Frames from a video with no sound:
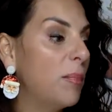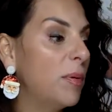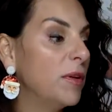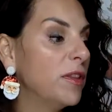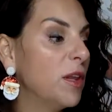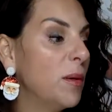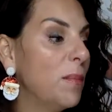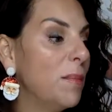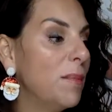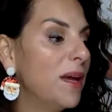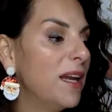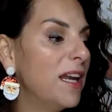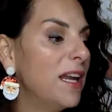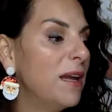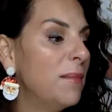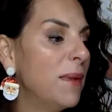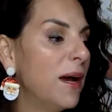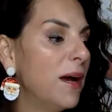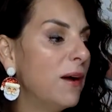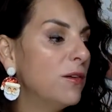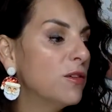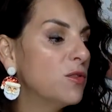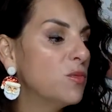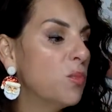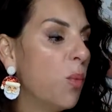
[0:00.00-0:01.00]
But the Minnie
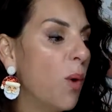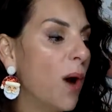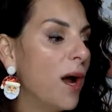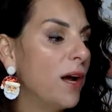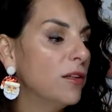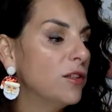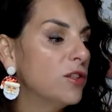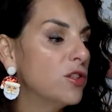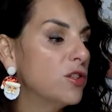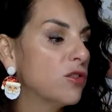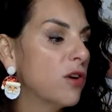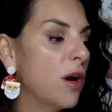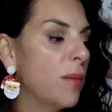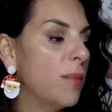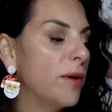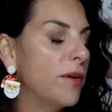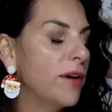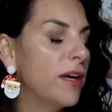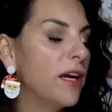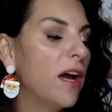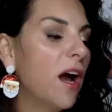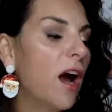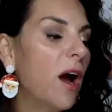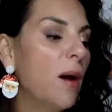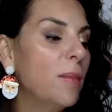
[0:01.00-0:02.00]
Mouse Wild
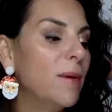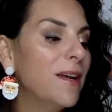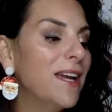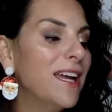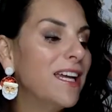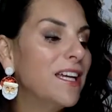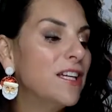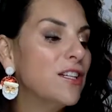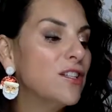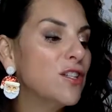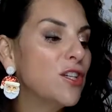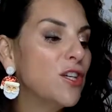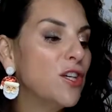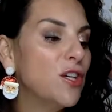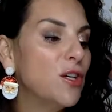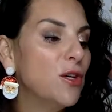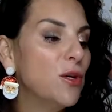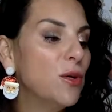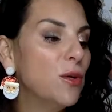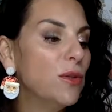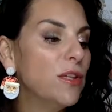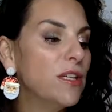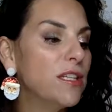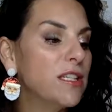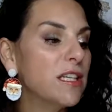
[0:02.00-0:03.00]
Strawberry Cupcake is
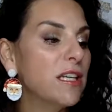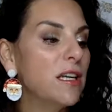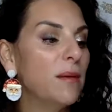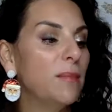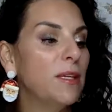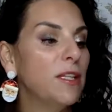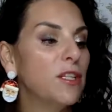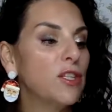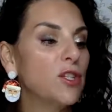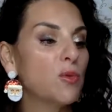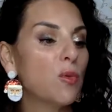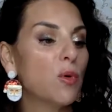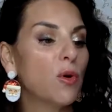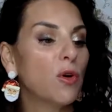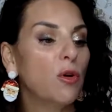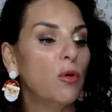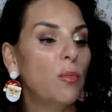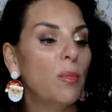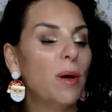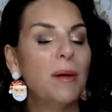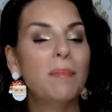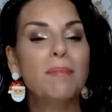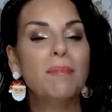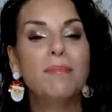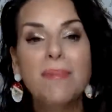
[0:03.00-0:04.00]
cute. The Cinnamon Swirl
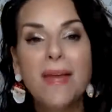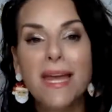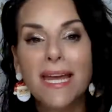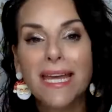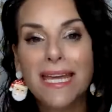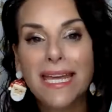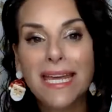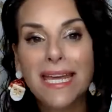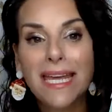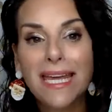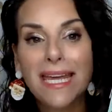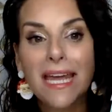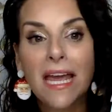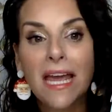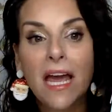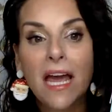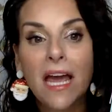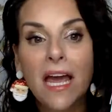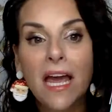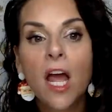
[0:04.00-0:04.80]
Bun Mickey.